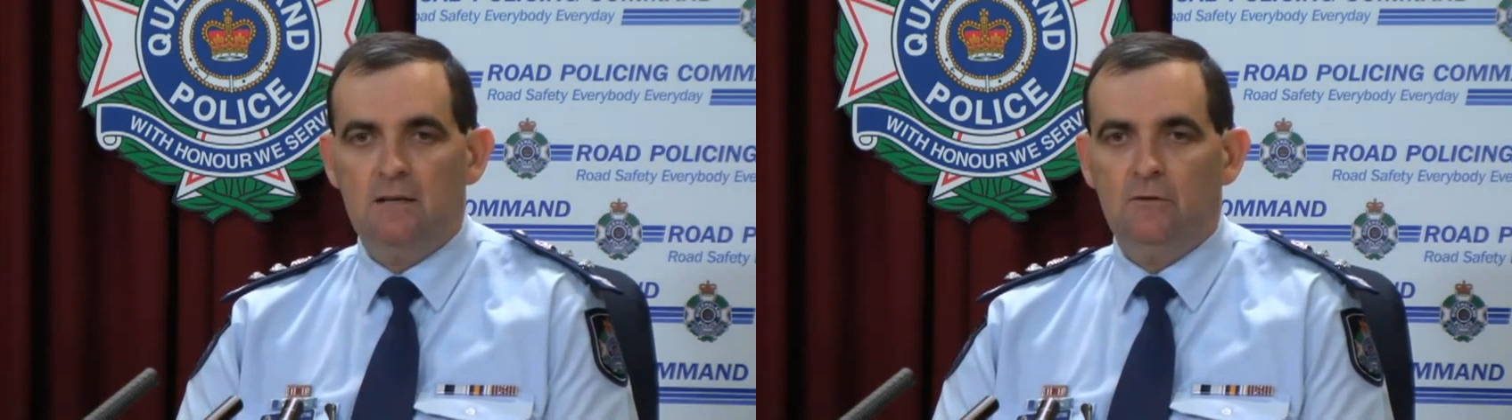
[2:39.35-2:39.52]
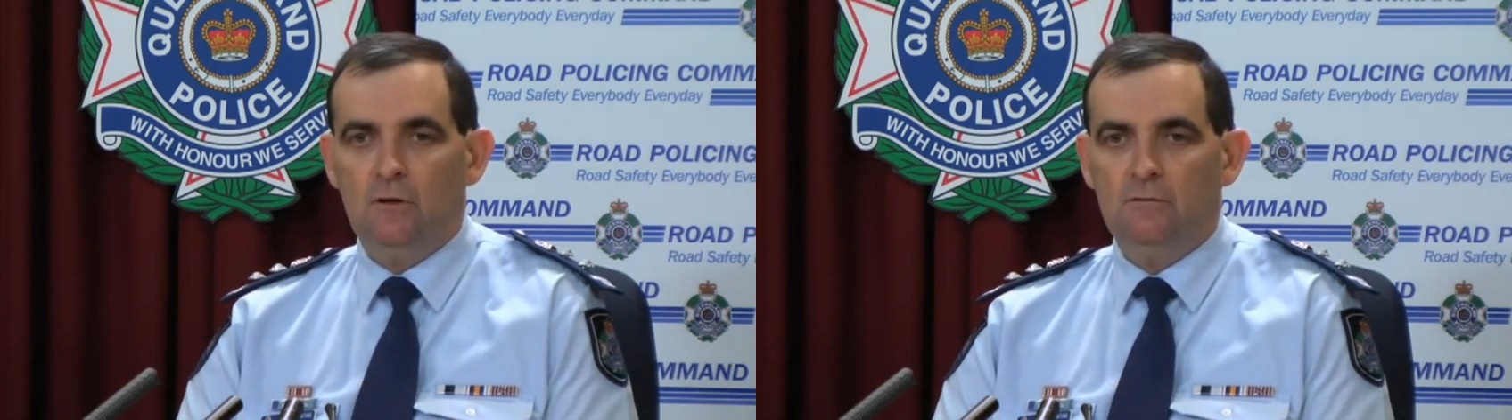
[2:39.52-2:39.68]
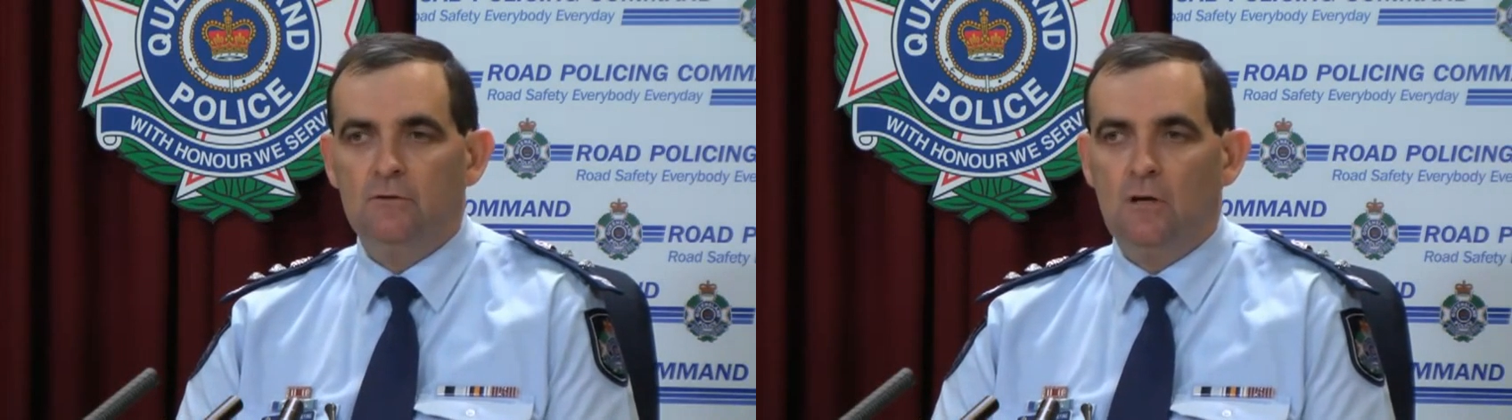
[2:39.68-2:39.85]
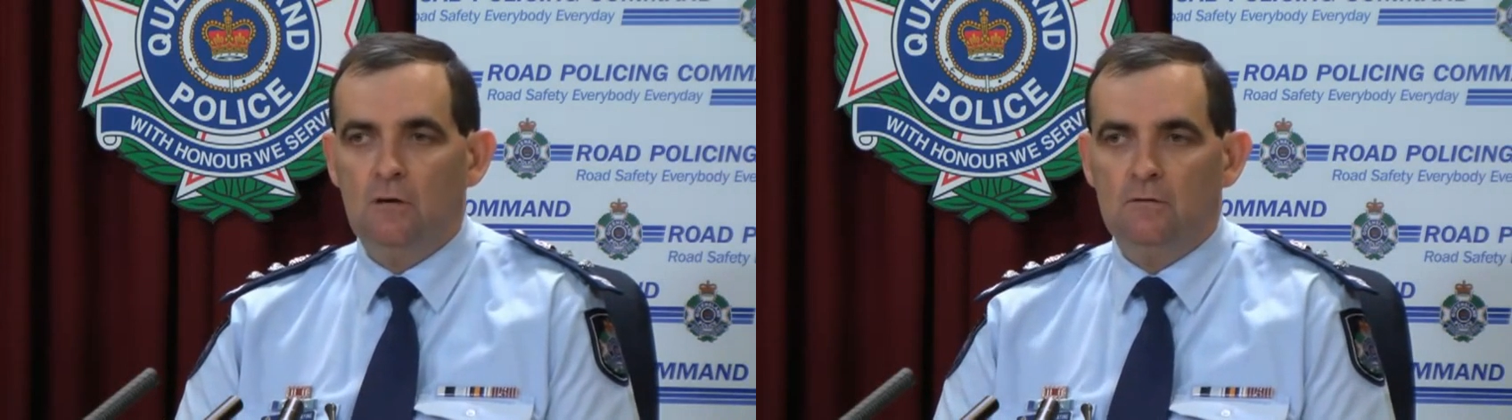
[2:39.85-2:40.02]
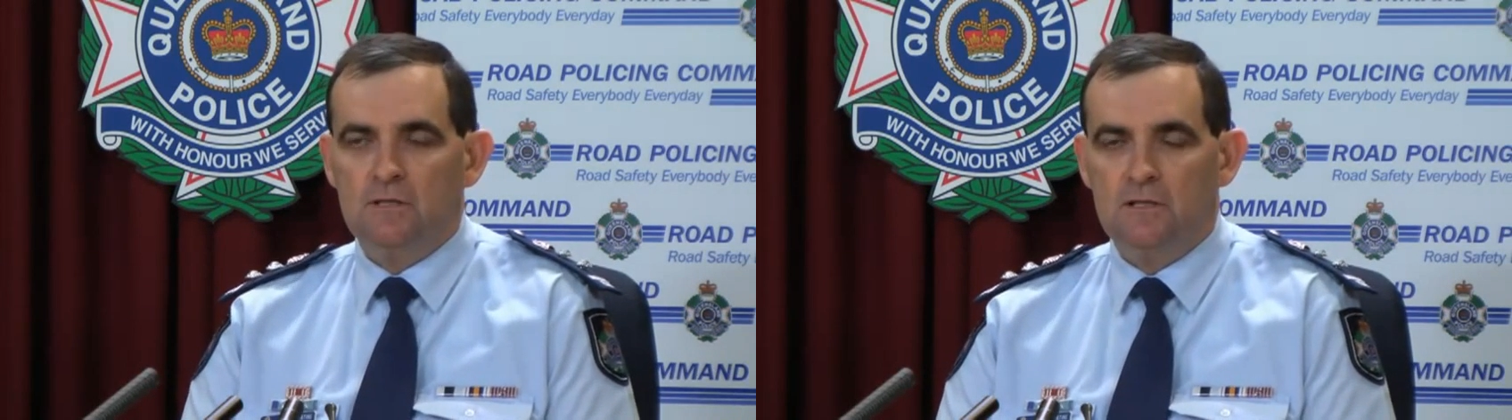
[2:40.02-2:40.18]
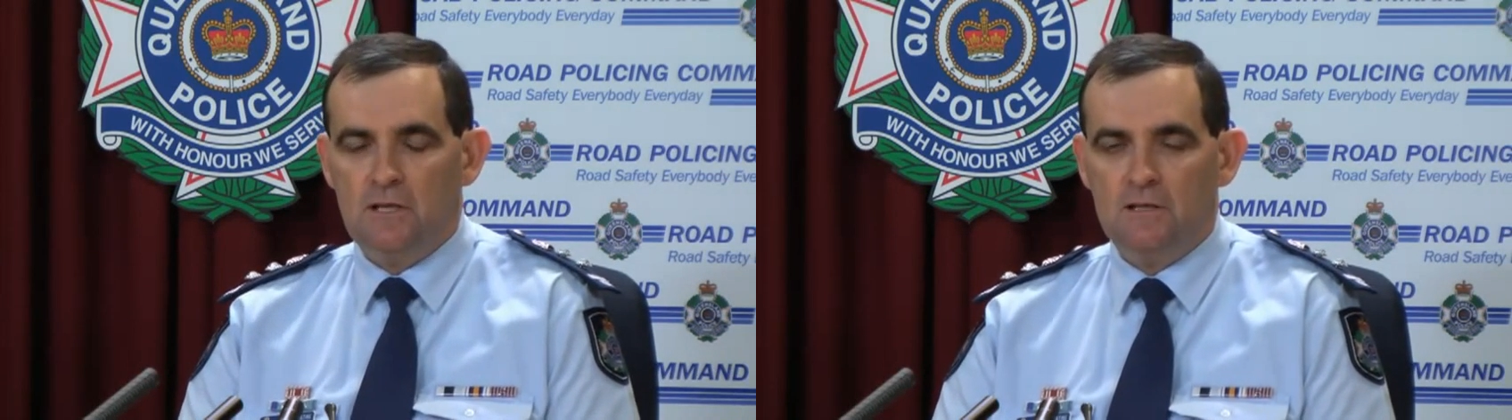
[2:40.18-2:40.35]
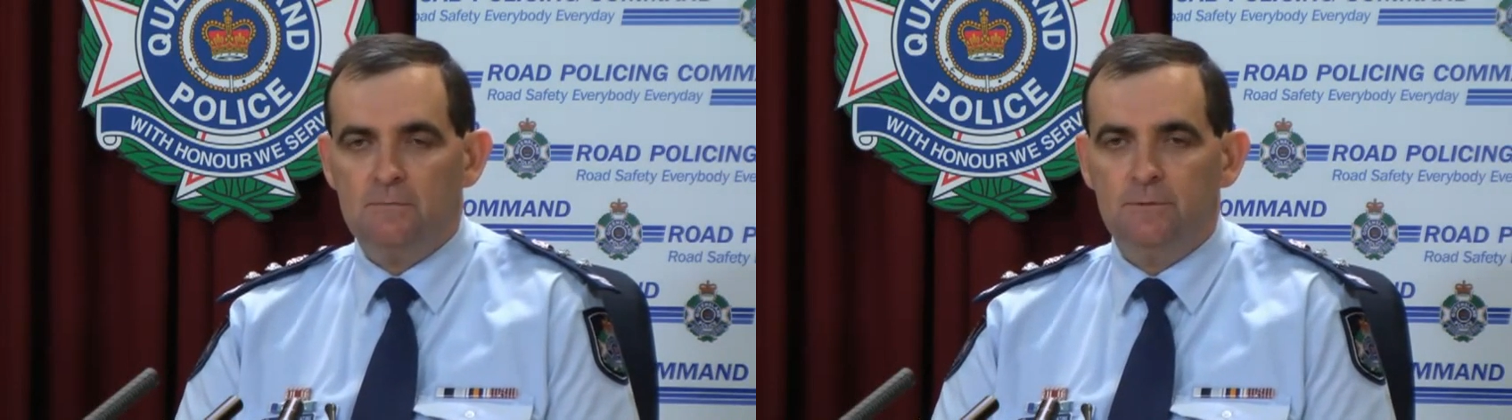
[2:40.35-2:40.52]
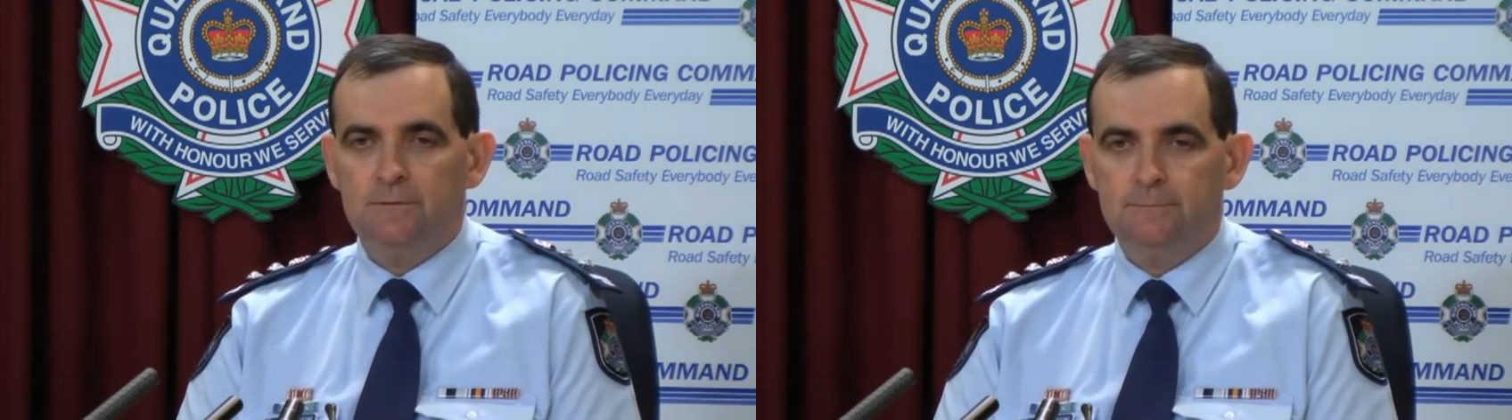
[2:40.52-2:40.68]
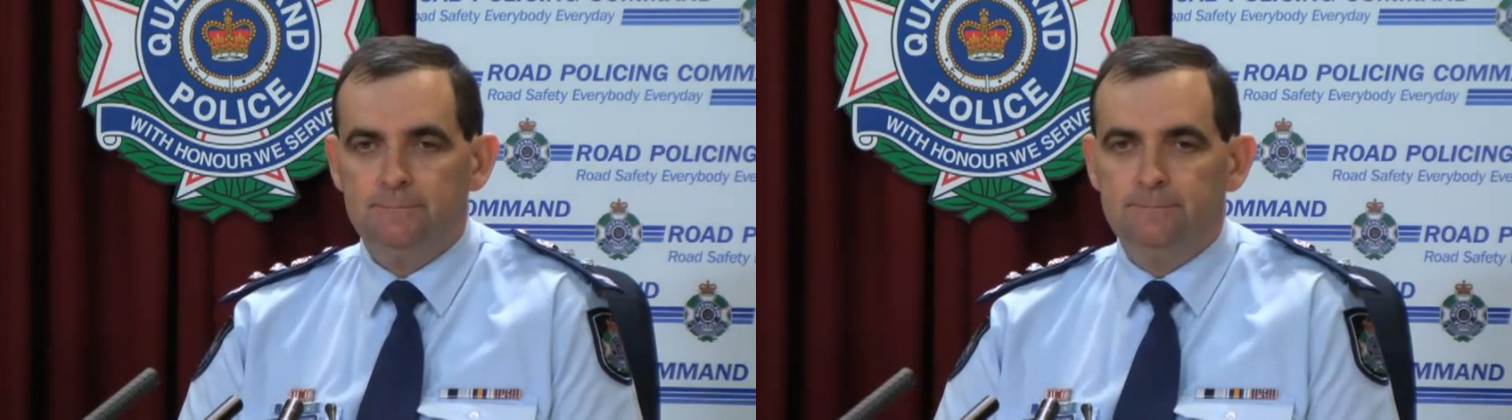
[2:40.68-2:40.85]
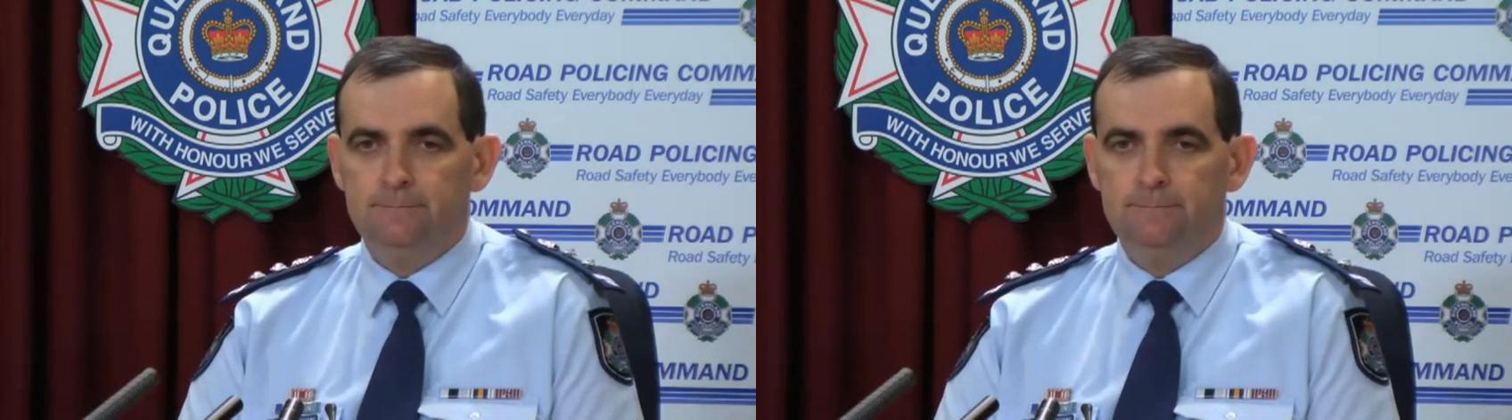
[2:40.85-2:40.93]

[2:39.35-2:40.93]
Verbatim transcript: level of tolerance adjustment.